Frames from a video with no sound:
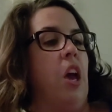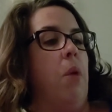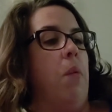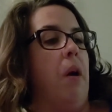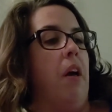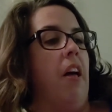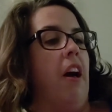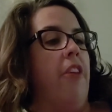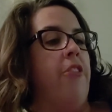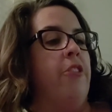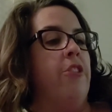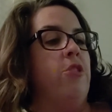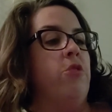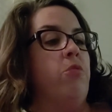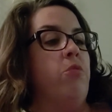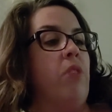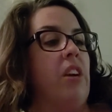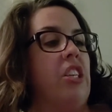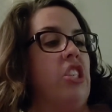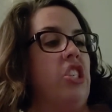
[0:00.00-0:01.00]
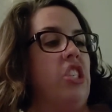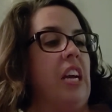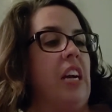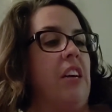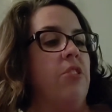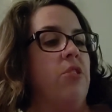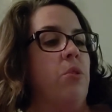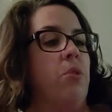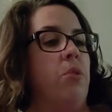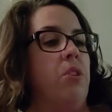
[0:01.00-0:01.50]
while others rushed
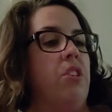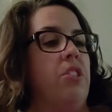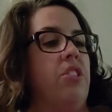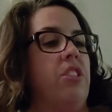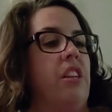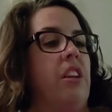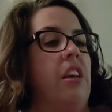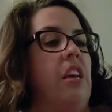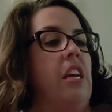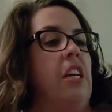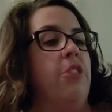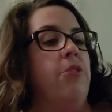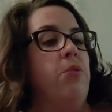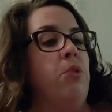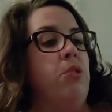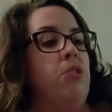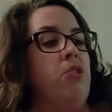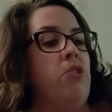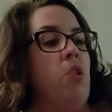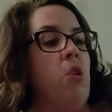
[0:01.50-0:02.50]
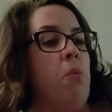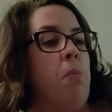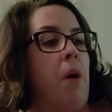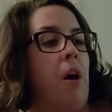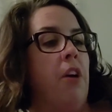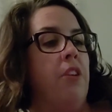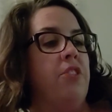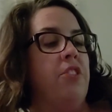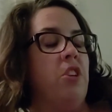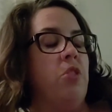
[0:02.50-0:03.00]
outdoors and threw
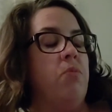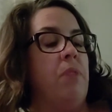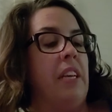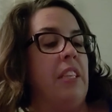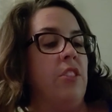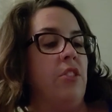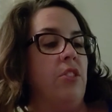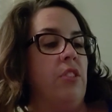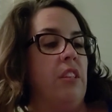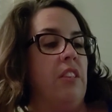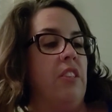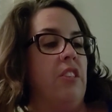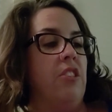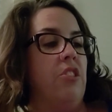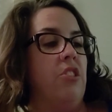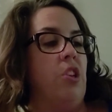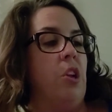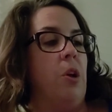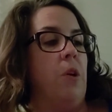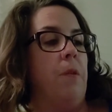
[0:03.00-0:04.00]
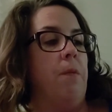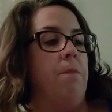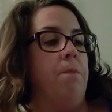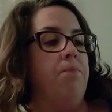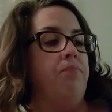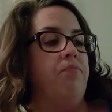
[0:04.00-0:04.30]
snowballs and wrestled in the snow.